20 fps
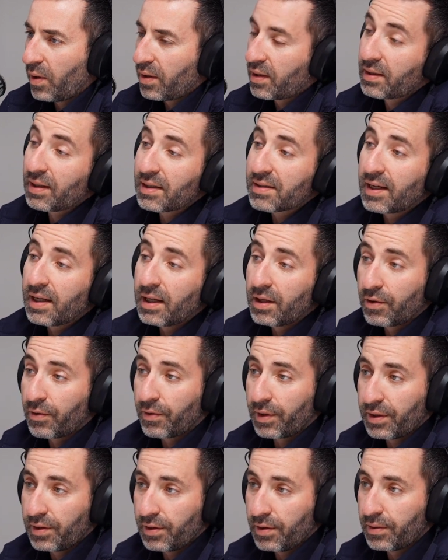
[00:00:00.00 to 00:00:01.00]
I think that's
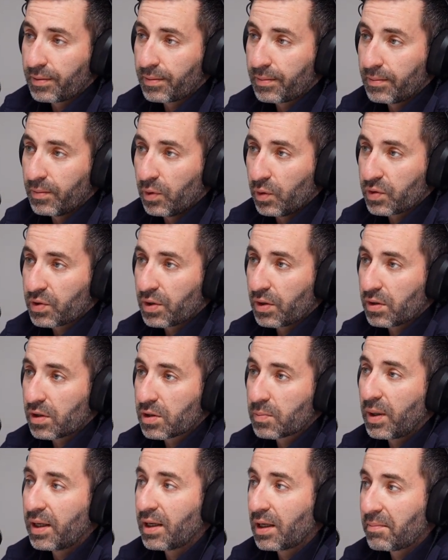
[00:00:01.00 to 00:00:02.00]
hindering you more so. You're
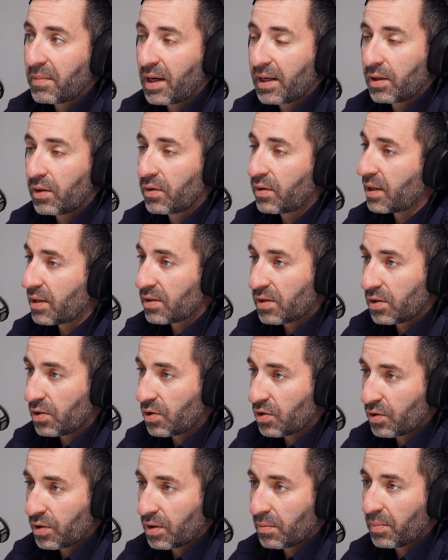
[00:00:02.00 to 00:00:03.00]
spending money on things that you
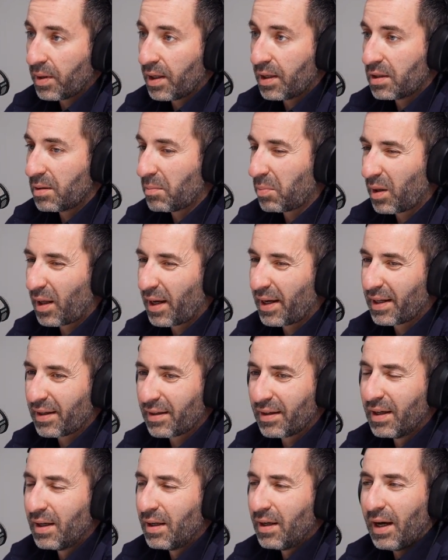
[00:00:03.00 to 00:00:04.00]
shouldn't be, and you're playing
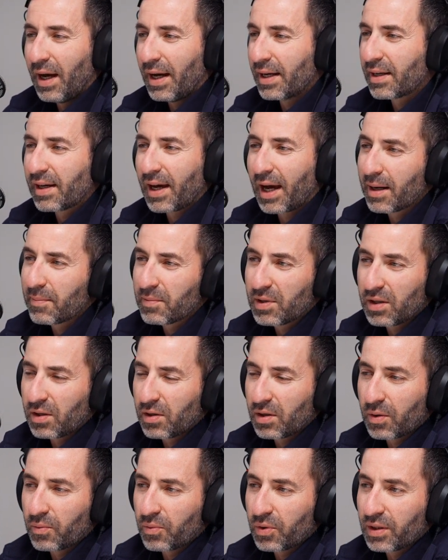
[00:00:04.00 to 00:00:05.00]
a game that you're
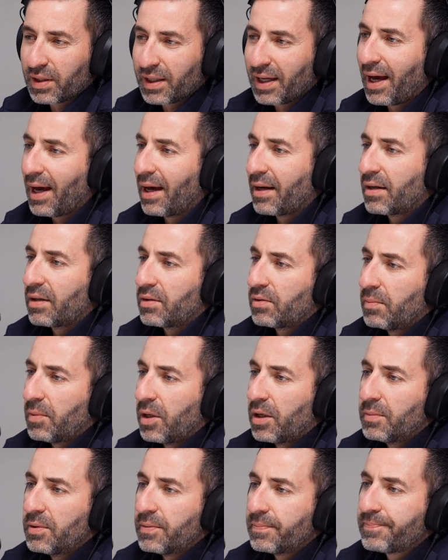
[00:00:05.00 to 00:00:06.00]
not really at the
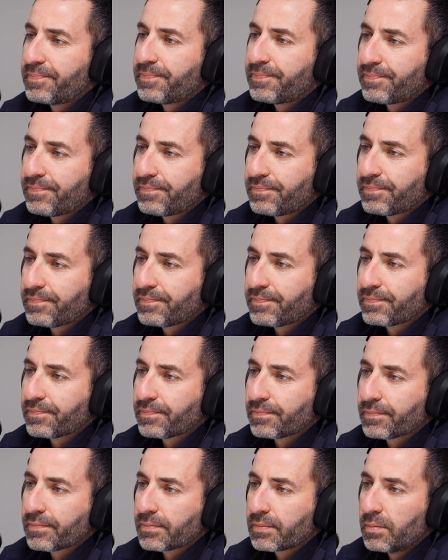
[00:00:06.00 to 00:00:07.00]
moment.
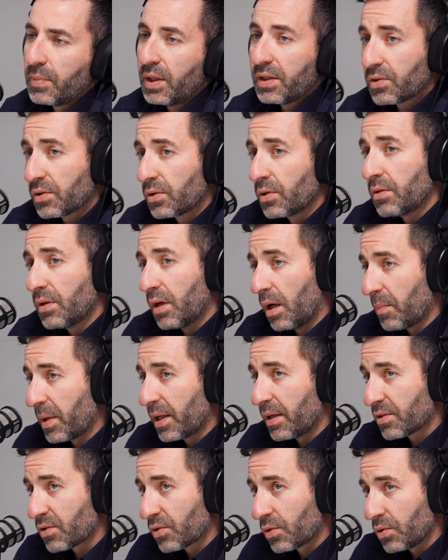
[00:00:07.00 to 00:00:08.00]
But it's good. Yeah. I
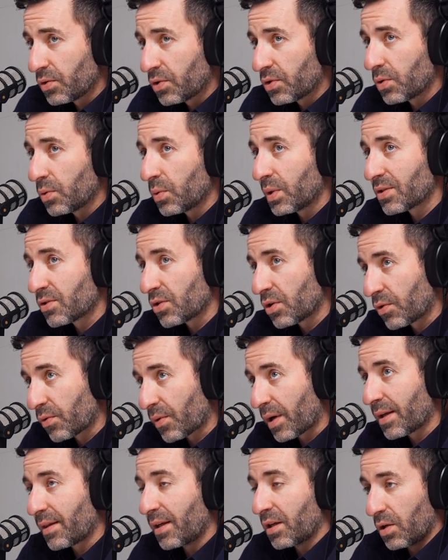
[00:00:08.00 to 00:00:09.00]
mean, it's good to a
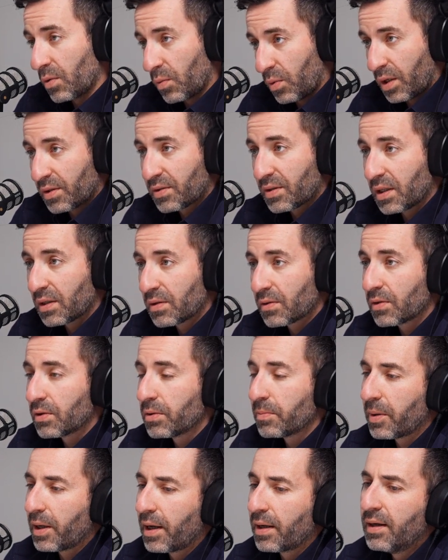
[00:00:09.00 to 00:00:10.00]
degree that you're wanting to,
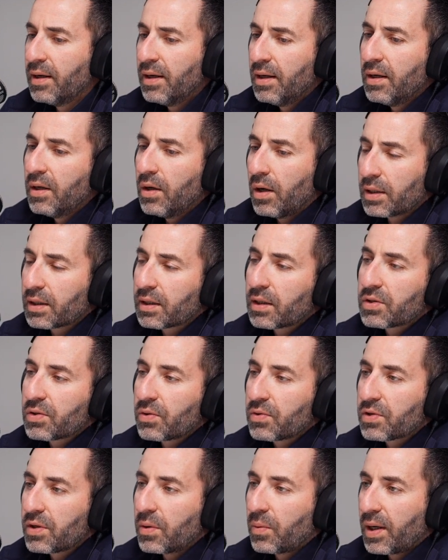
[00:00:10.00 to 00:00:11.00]
but I think there's
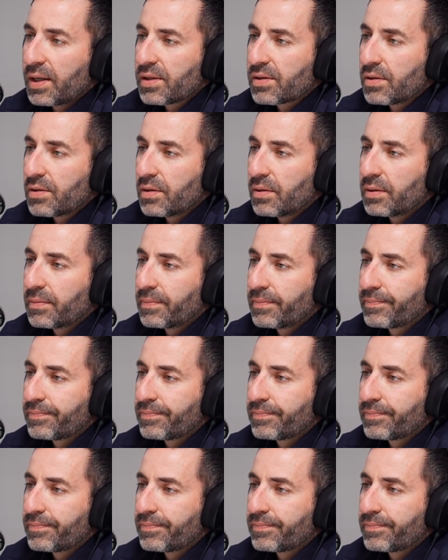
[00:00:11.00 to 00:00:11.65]
also ways to do it.